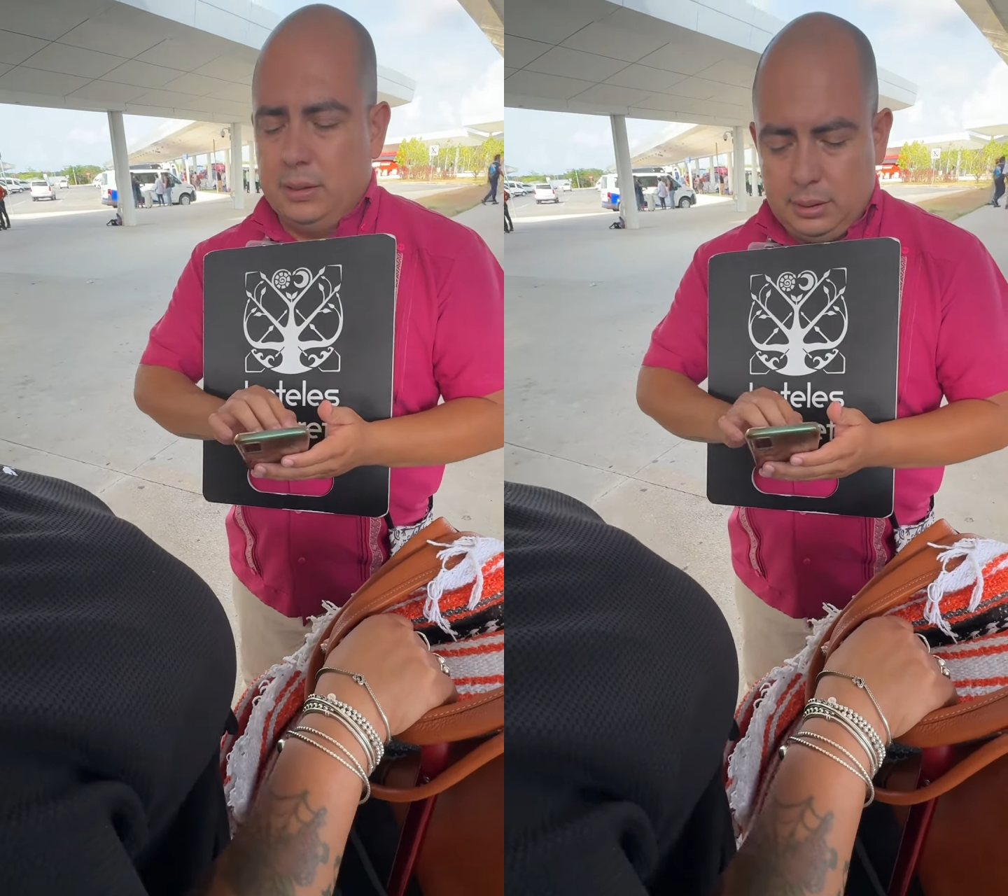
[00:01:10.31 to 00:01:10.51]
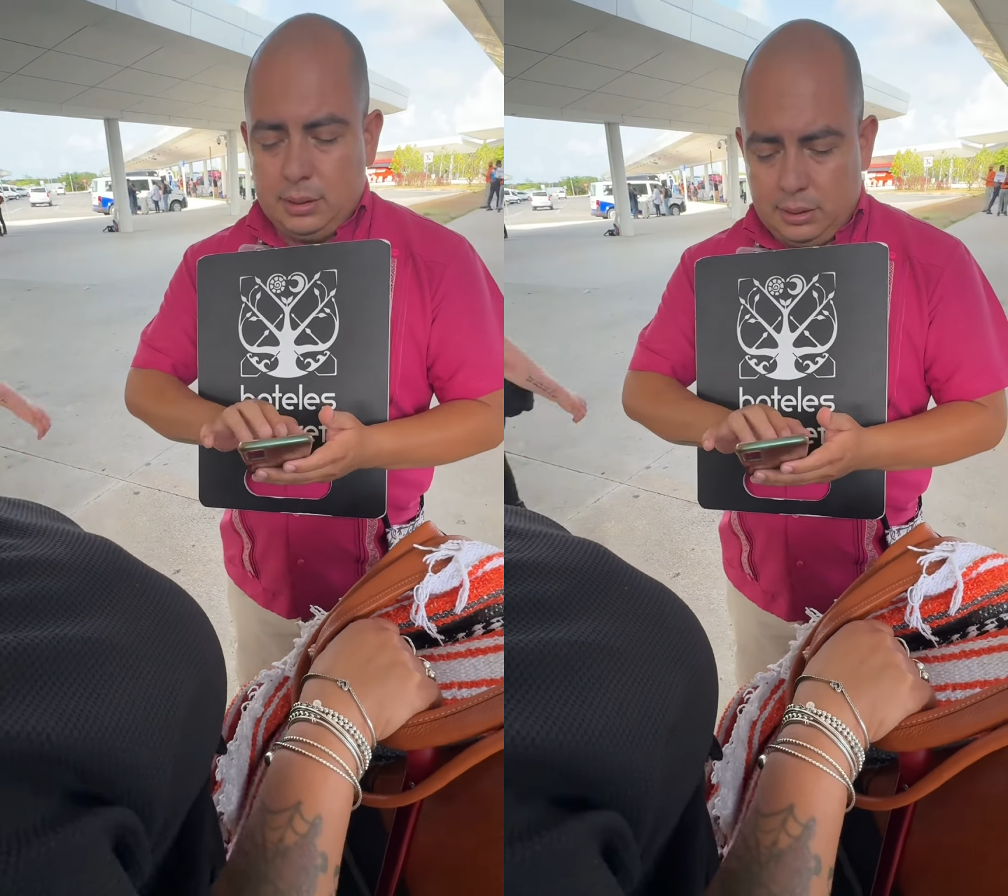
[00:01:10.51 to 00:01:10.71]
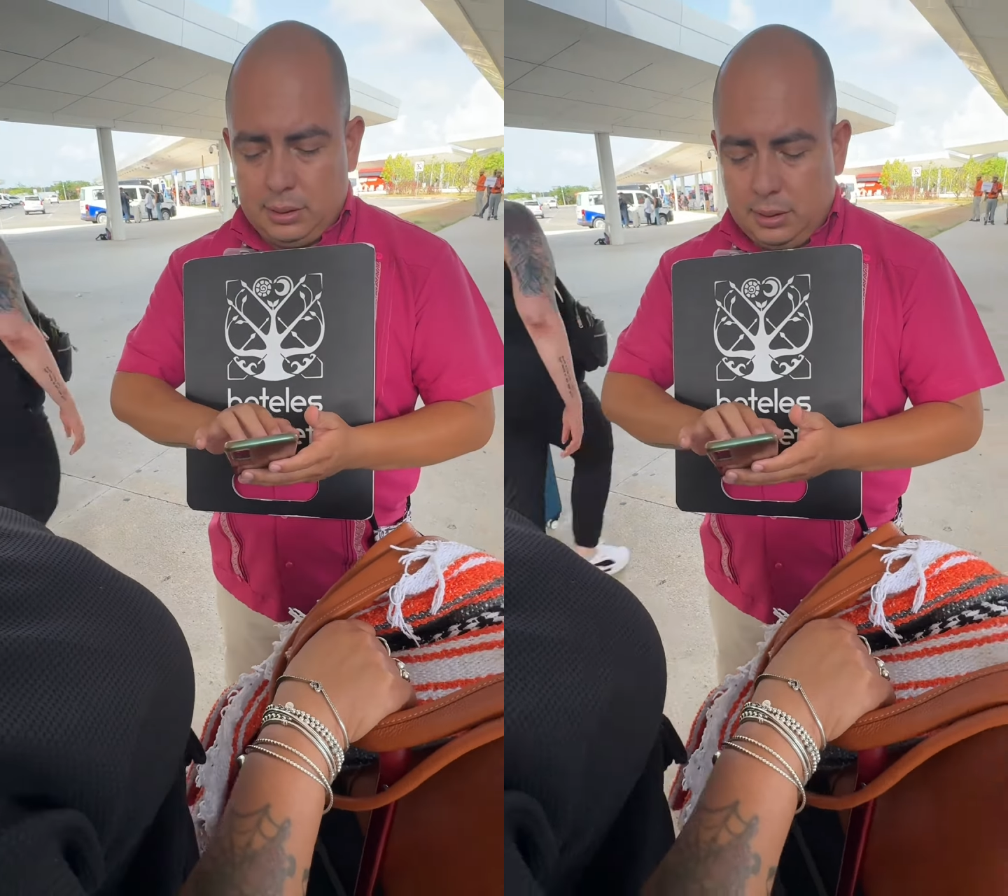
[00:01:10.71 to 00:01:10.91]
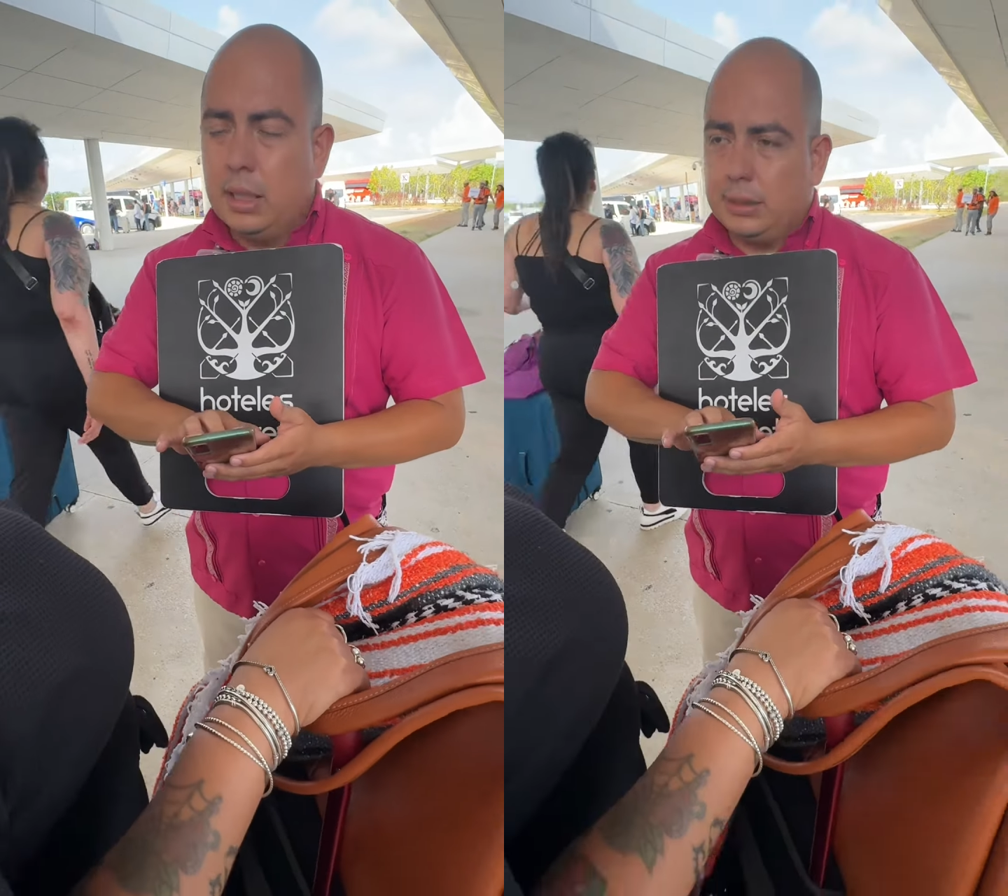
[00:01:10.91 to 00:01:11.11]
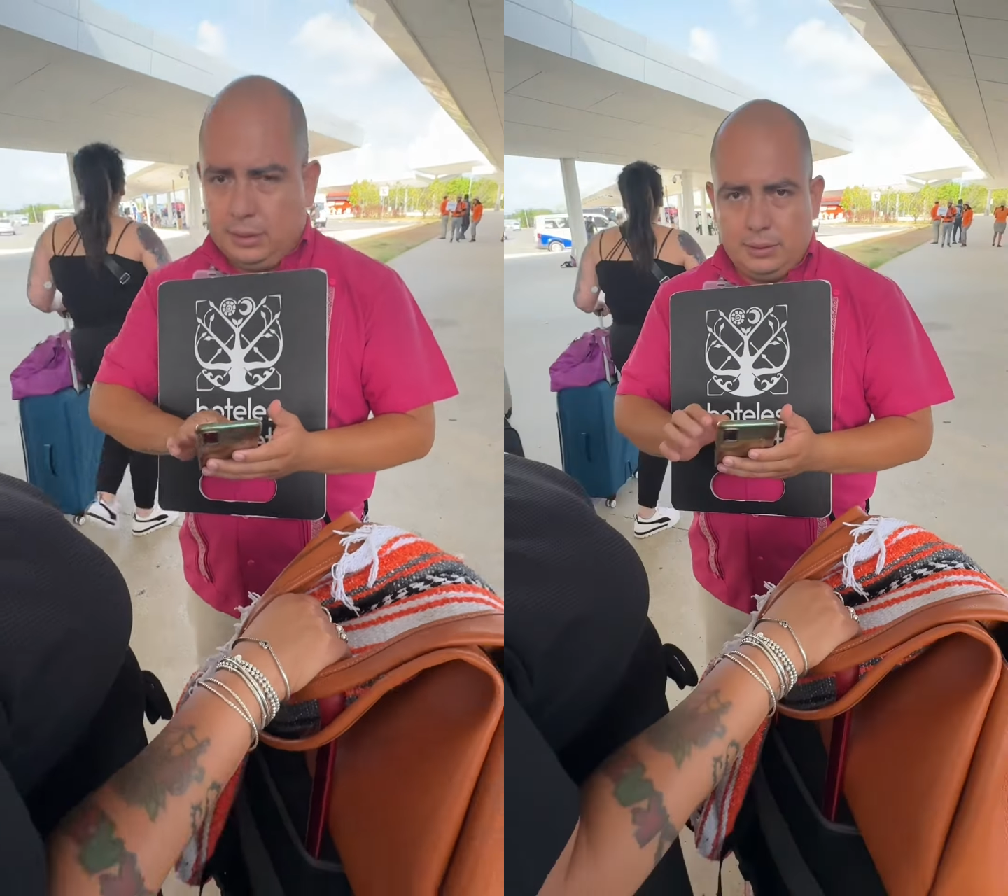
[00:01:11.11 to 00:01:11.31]
airport
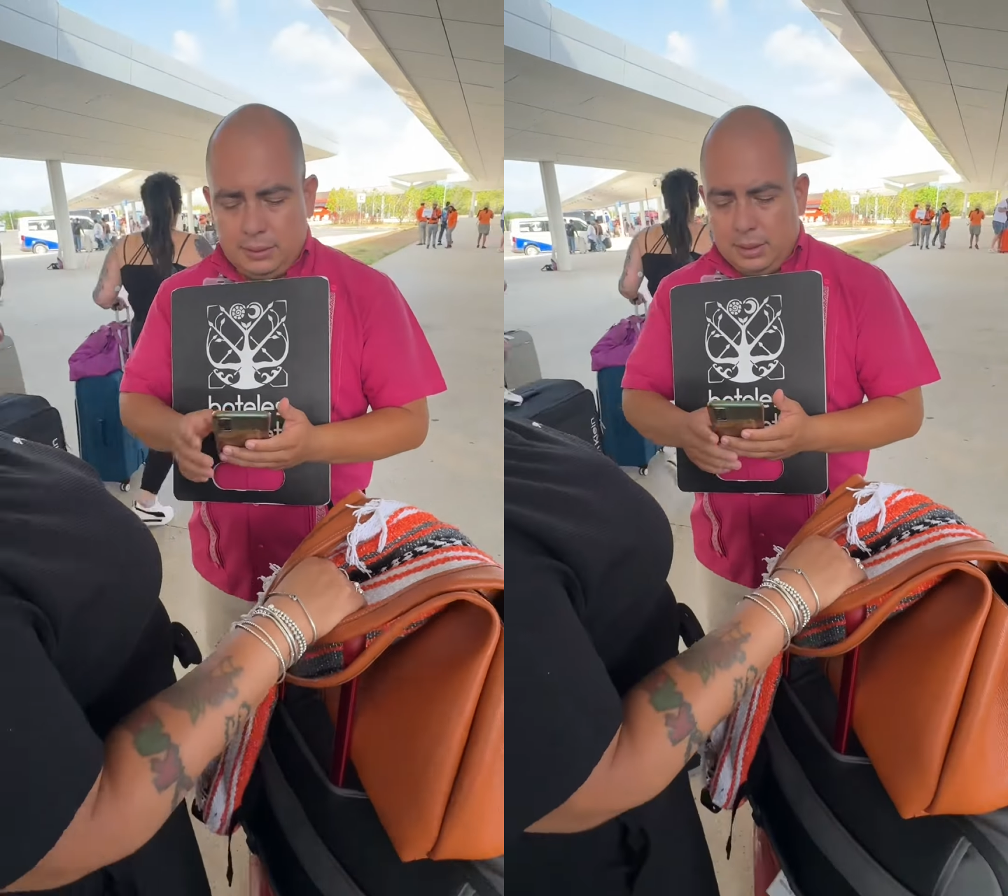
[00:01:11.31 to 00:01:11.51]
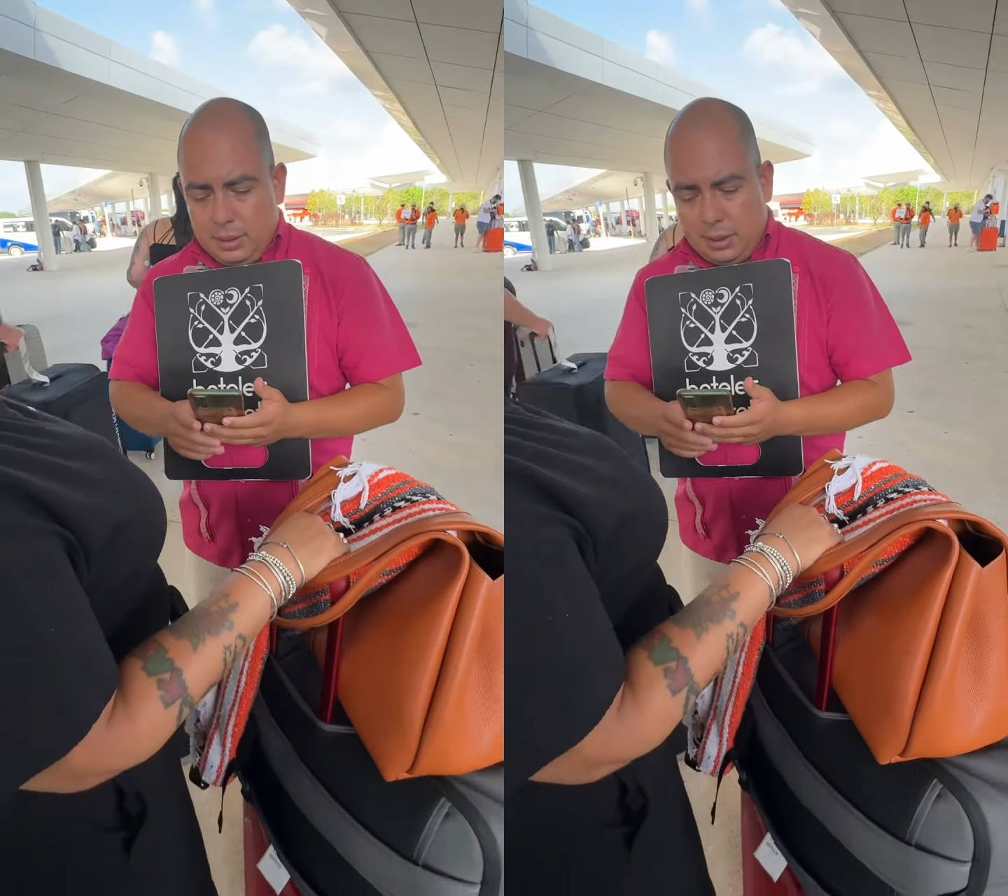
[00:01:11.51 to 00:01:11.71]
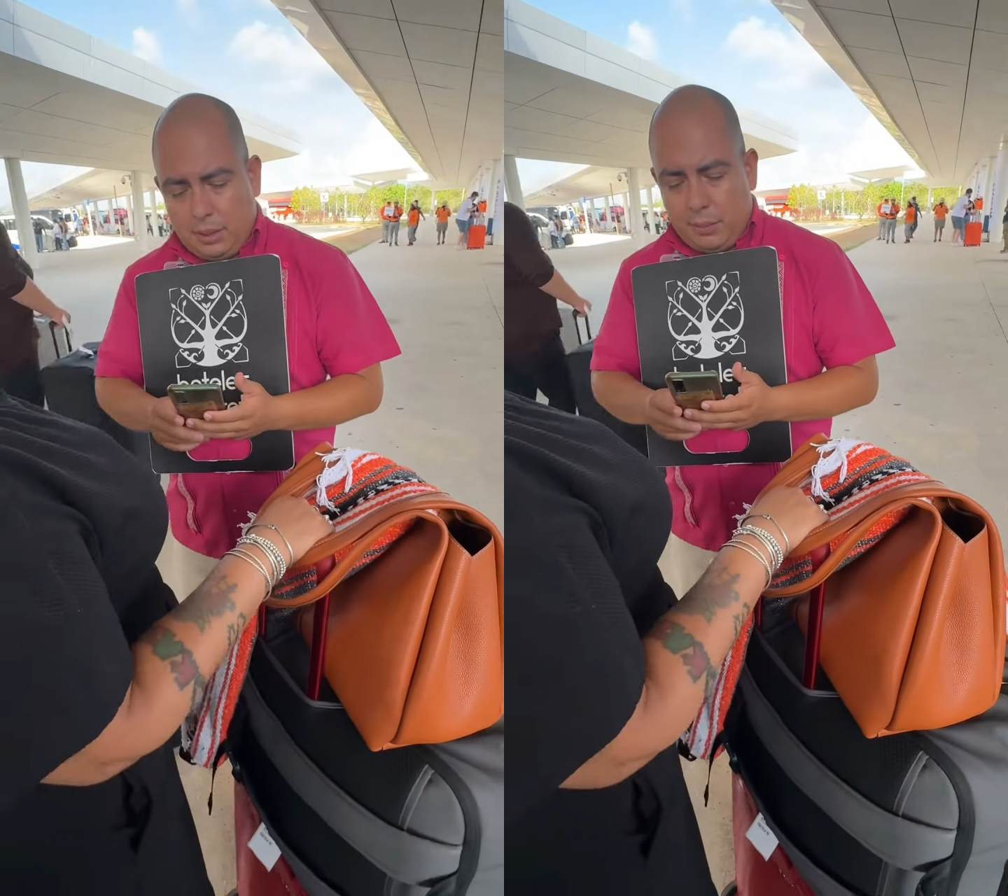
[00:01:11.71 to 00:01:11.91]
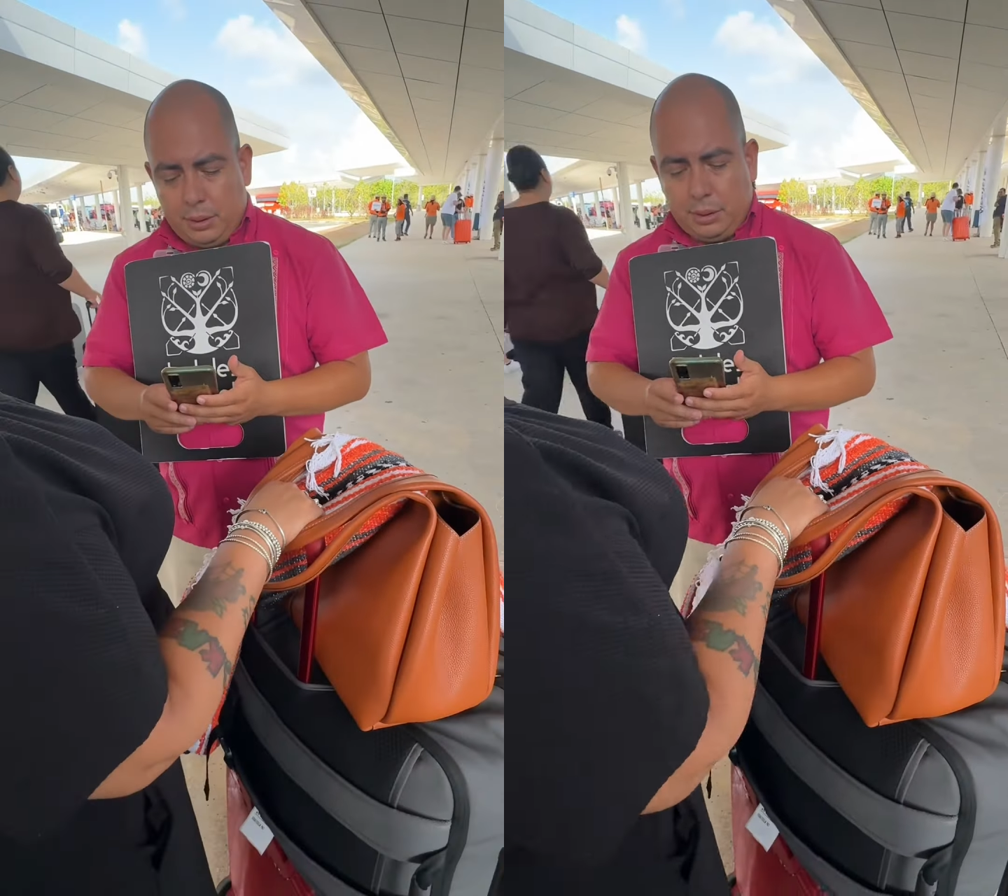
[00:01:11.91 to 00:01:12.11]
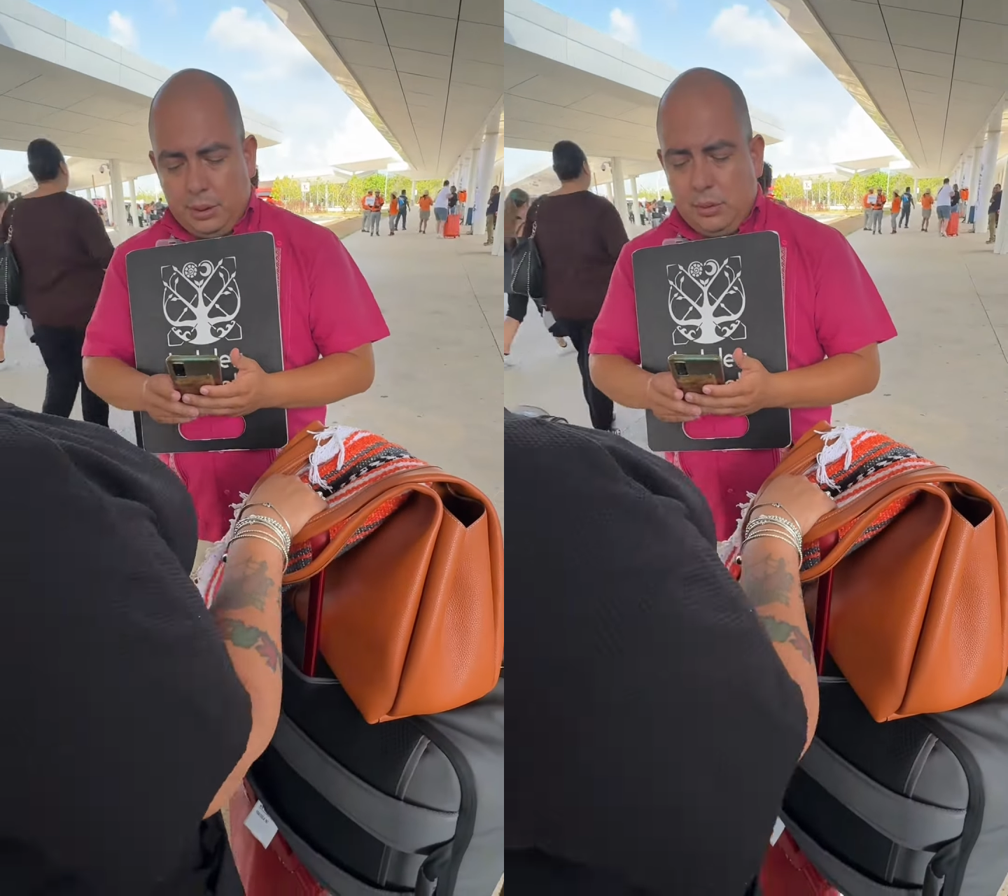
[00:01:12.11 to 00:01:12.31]
pickup and
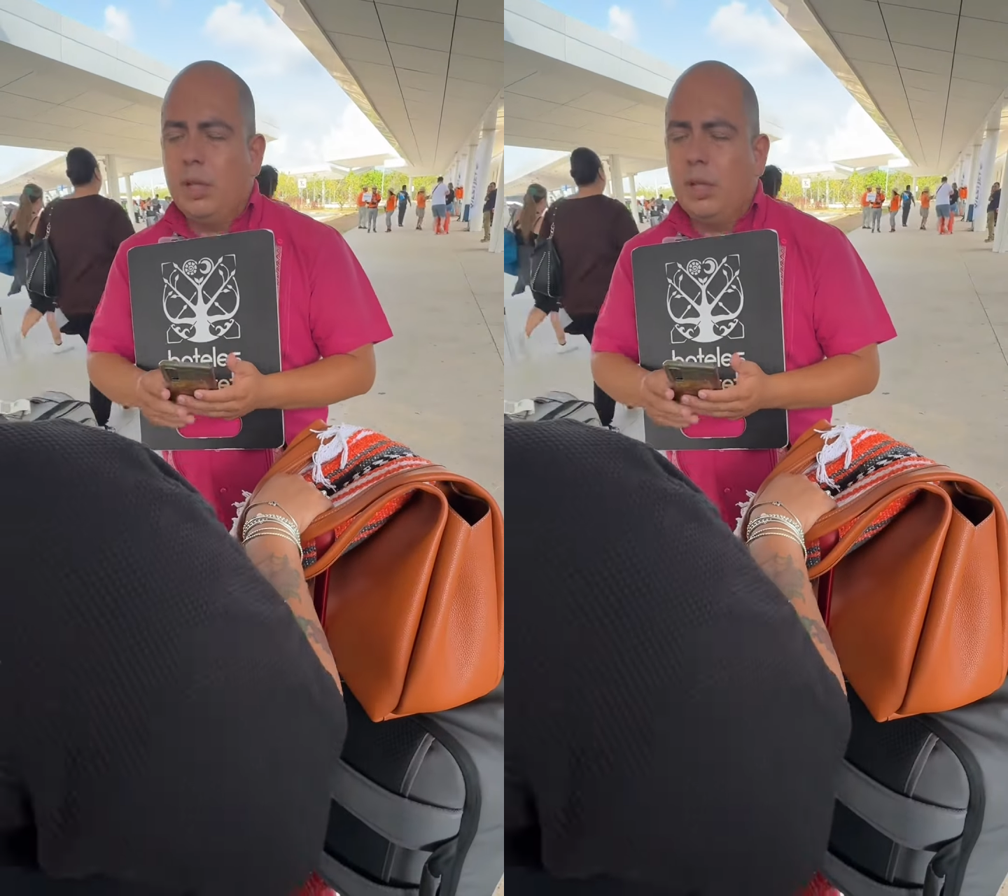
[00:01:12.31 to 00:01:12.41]
drop-off